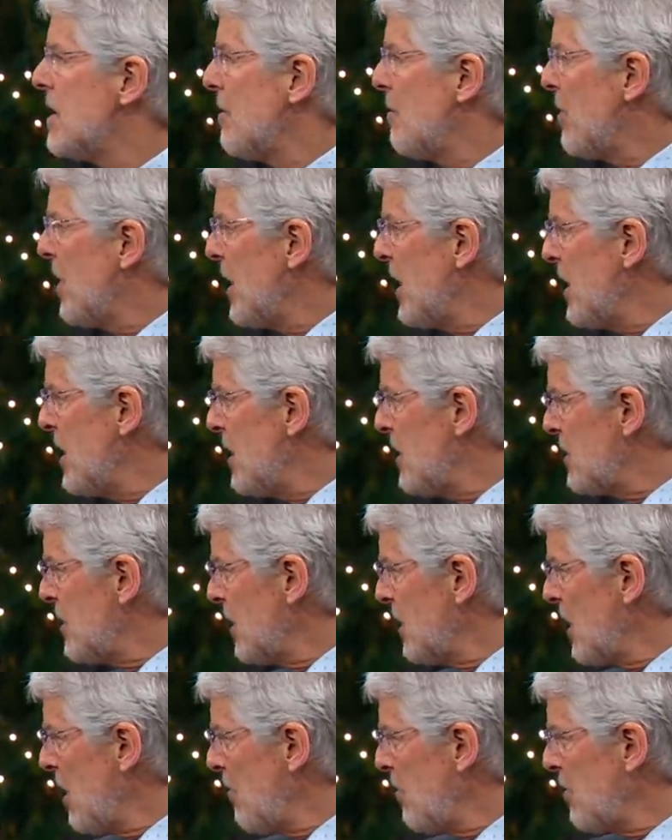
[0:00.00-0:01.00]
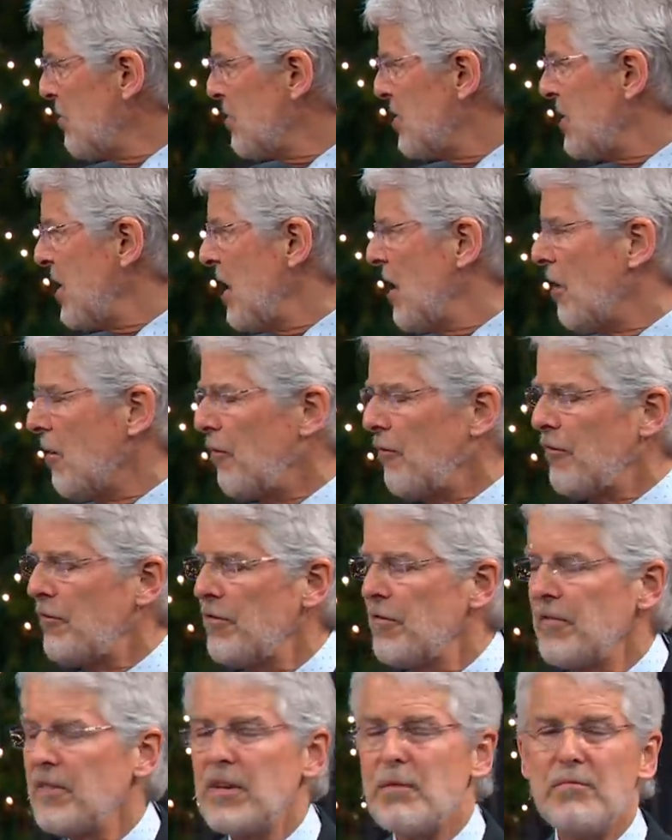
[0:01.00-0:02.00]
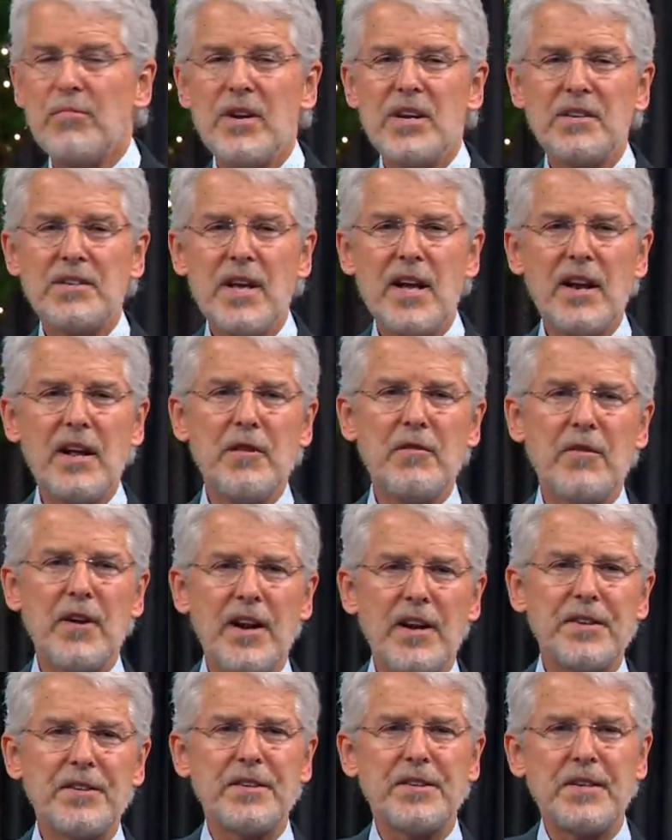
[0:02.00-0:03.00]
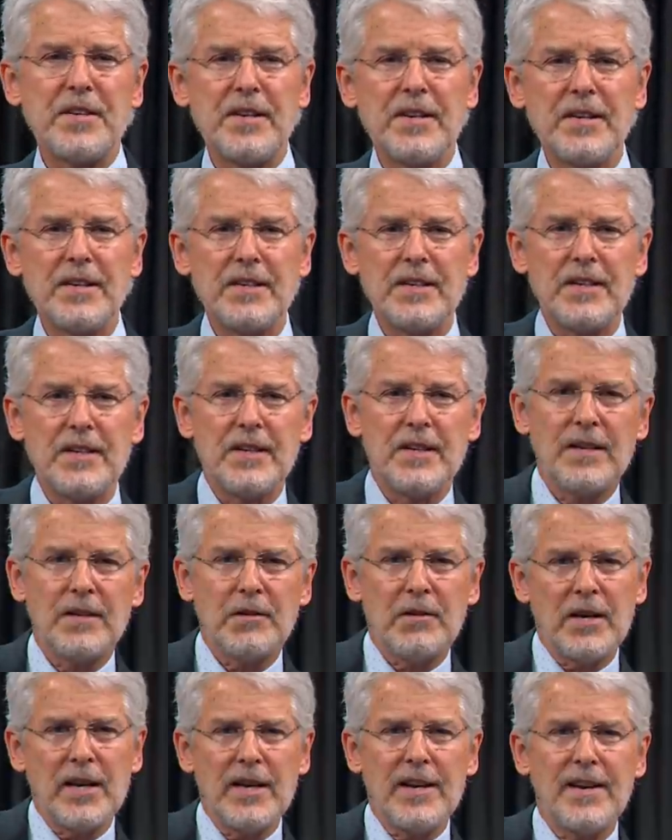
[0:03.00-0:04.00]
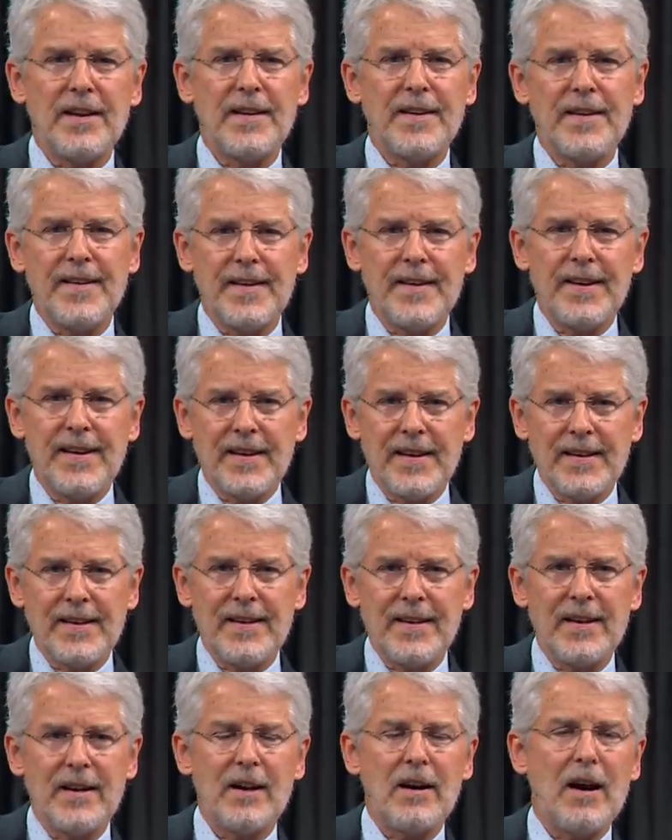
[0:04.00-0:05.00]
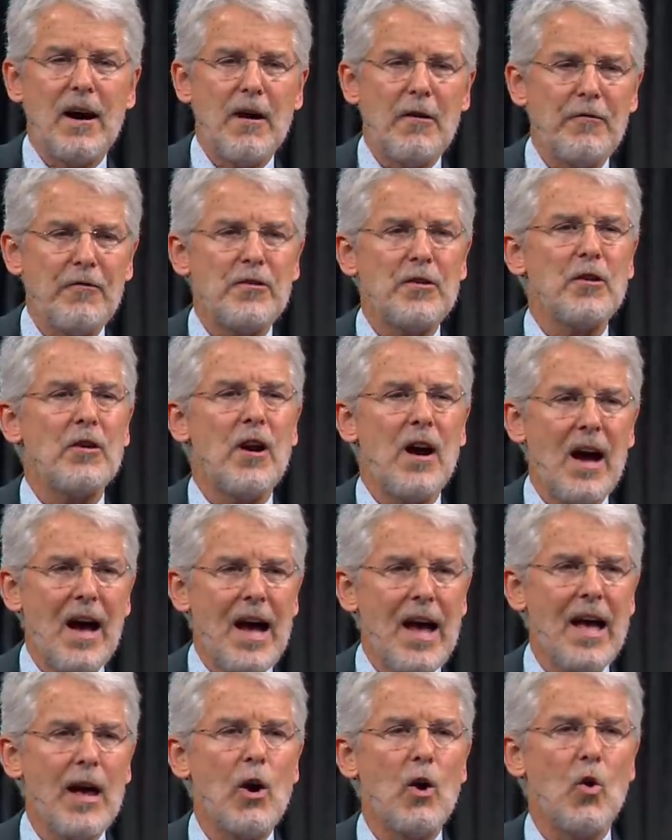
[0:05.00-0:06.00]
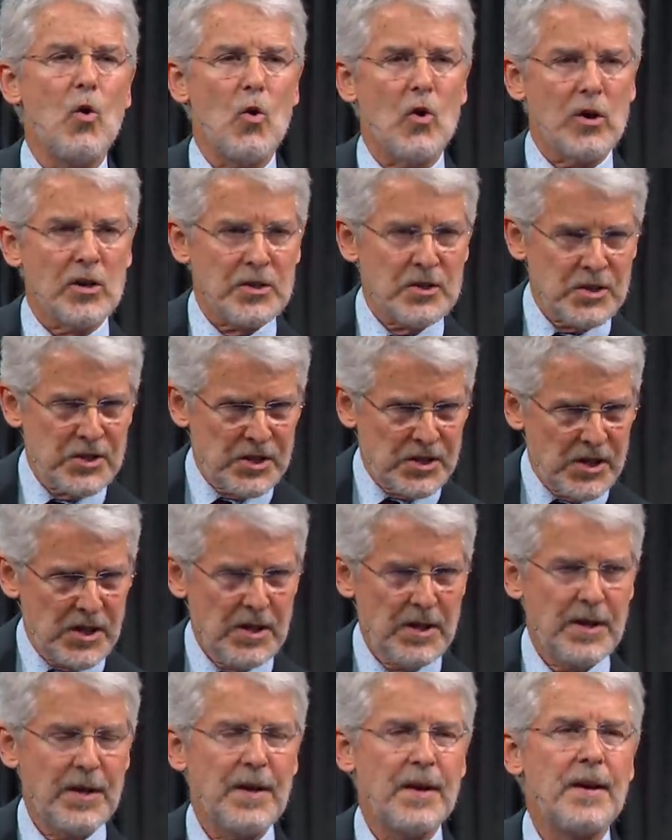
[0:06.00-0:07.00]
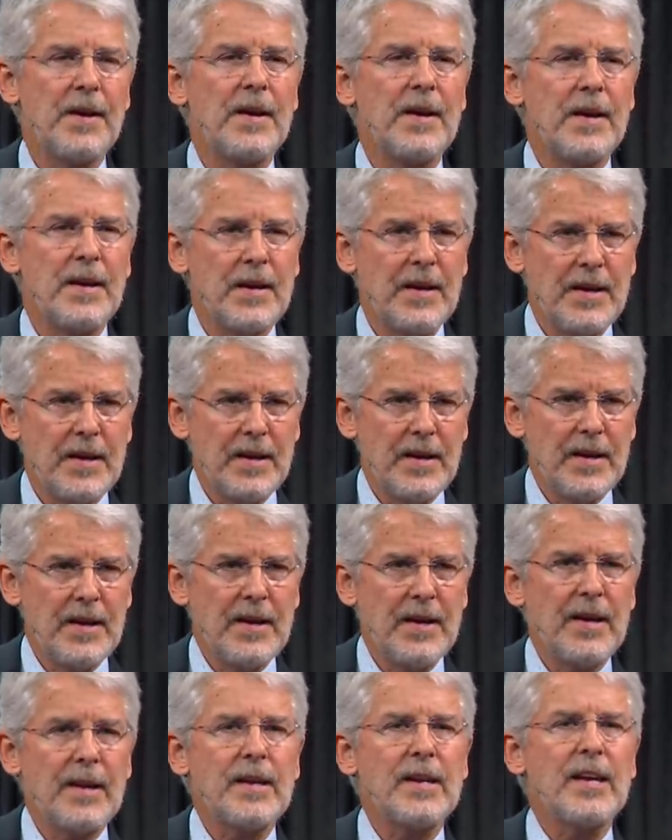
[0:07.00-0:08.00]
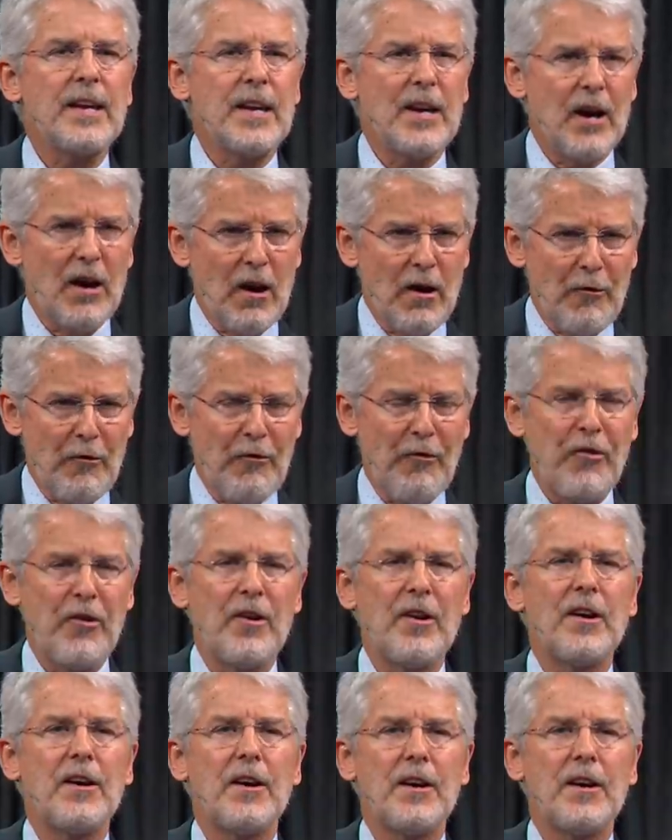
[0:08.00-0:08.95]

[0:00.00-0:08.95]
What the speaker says: But it is the love of self that brings that unrest. Why? Get off your high horse. Get off.